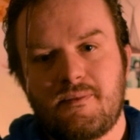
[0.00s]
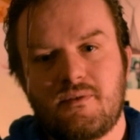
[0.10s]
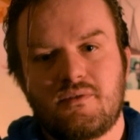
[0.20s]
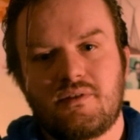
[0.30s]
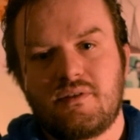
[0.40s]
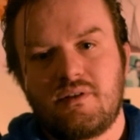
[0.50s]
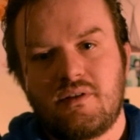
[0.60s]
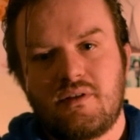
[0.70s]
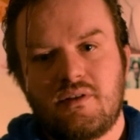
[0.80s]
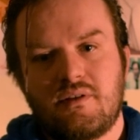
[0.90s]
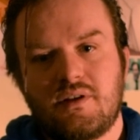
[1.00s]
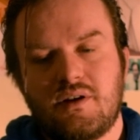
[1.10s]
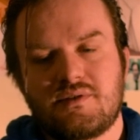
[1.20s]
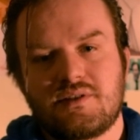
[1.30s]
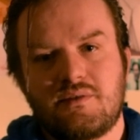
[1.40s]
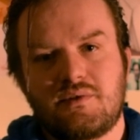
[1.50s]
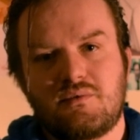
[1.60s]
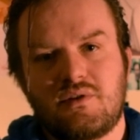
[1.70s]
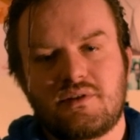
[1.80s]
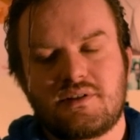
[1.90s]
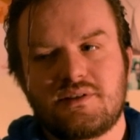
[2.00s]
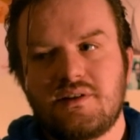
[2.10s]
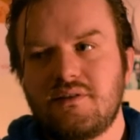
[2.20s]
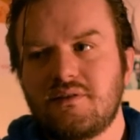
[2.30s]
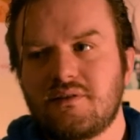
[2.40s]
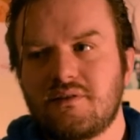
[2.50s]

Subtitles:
I think I've said what I wanted to say.